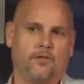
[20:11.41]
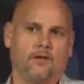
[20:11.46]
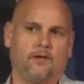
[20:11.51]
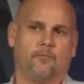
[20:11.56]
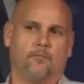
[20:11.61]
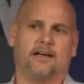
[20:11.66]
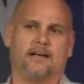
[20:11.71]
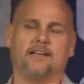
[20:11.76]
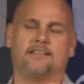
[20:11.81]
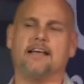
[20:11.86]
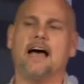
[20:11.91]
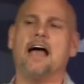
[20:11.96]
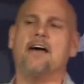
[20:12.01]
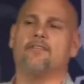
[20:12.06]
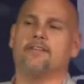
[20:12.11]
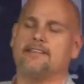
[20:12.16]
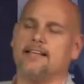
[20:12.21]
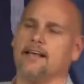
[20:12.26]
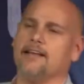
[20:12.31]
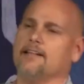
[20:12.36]
Because I have
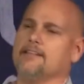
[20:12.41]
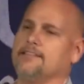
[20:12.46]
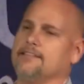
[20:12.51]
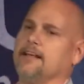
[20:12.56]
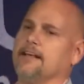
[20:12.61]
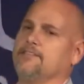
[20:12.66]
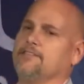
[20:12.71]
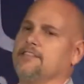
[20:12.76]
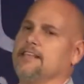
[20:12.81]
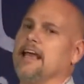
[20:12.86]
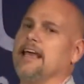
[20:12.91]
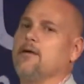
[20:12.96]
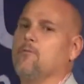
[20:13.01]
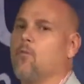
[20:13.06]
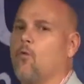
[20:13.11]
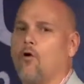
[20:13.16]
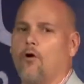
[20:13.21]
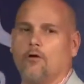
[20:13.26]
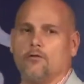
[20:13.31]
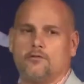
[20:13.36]
a tendency of saying
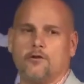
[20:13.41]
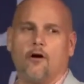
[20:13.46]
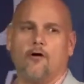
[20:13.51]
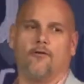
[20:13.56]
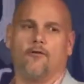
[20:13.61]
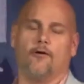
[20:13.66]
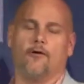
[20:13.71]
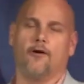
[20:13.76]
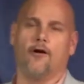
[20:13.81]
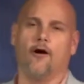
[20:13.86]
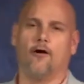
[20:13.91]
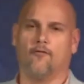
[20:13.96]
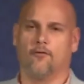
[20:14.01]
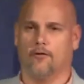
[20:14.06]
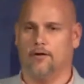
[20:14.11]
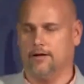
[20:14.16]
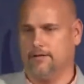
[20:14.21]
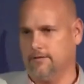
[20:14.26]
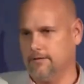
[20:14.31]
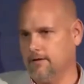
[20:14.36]
words over and
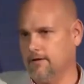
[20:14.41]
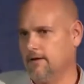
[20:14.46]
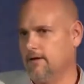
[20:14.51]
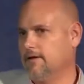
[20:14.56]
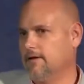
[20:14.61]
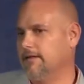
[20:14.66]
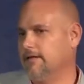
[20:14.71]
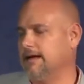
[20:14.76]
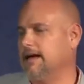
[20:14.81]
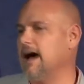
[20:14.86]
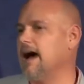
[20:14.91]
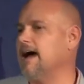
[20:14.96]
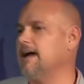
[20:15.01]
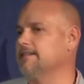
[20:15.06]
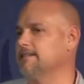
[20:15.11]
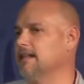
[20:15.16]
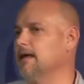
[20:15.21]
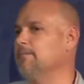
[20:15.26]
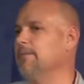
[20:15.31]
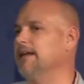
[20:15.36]
over, and the, the
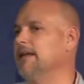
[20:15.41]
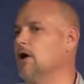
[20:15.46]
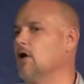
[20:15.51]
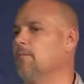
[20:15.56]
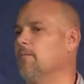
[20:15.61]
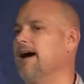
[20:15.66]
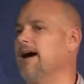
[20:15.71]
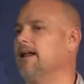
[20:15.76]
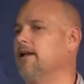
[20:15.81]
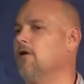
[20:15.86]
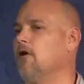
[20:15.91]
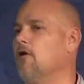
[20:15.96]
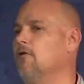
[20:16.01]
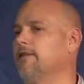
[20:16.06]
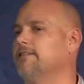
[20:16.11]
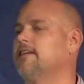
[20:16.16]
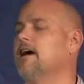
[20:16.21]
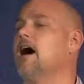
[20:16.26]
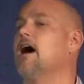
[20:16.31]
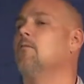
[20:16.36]
guys let me know about it all the
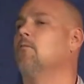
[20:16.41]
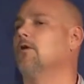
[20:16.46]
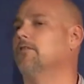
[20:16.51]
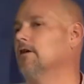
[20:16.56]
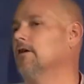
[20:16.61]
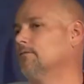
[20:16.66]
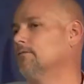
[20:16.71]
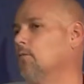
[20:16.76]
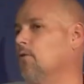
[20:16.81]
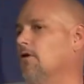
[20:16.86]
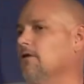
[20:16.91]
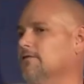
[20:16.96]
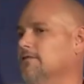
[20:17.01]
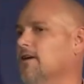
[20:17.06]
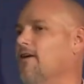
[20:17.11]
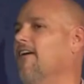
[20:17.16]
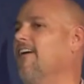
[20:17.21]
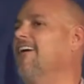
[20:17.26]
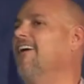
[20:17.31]
time what those words are.